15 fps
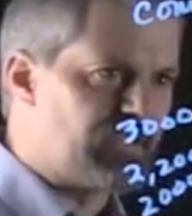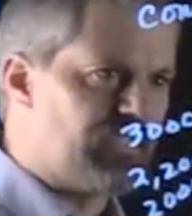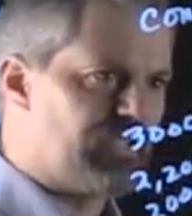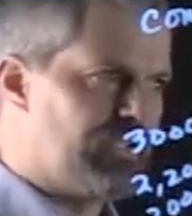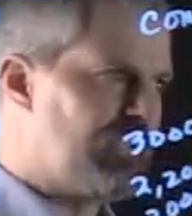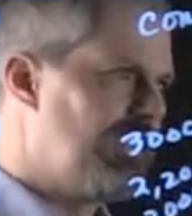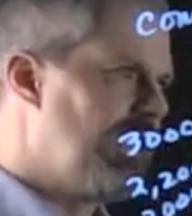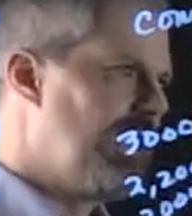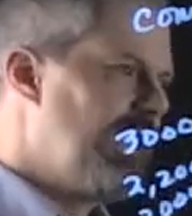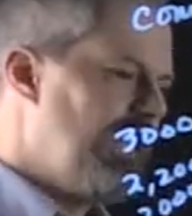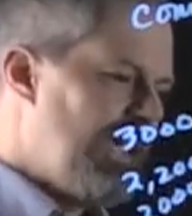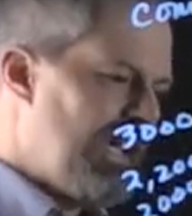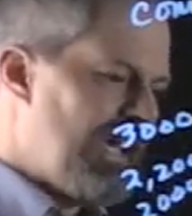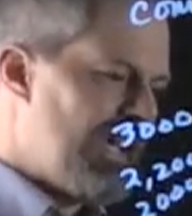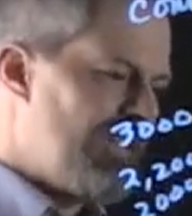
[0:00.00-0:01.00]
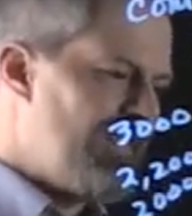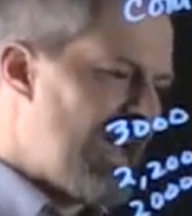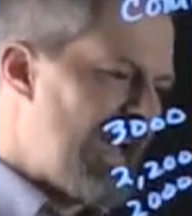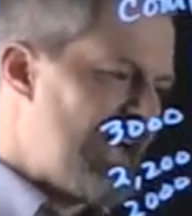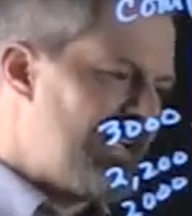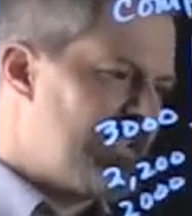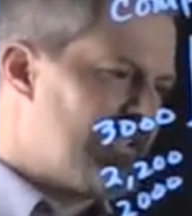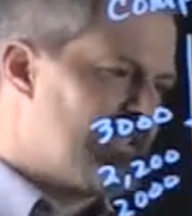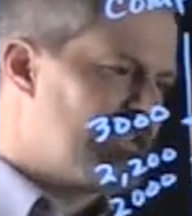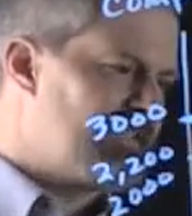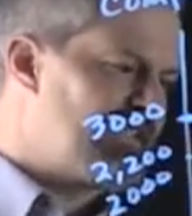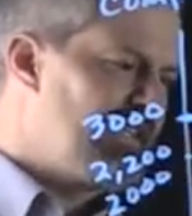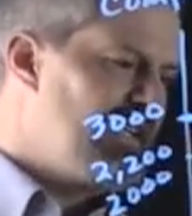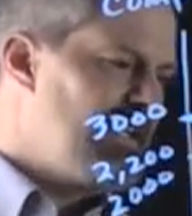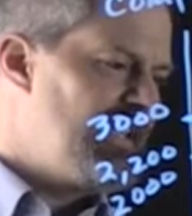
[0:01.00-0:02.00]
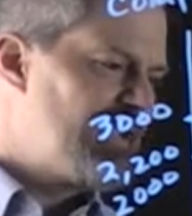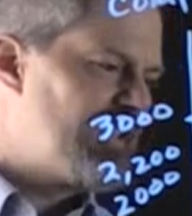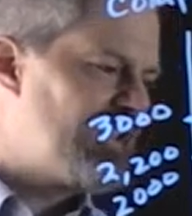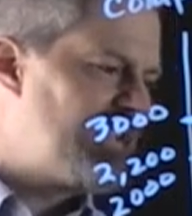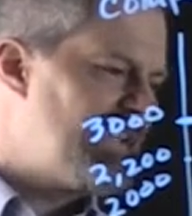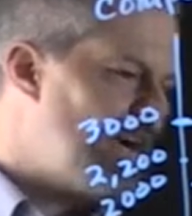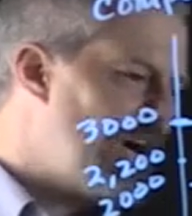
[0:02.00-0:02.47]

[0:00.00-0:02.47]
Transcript: here, and that is that the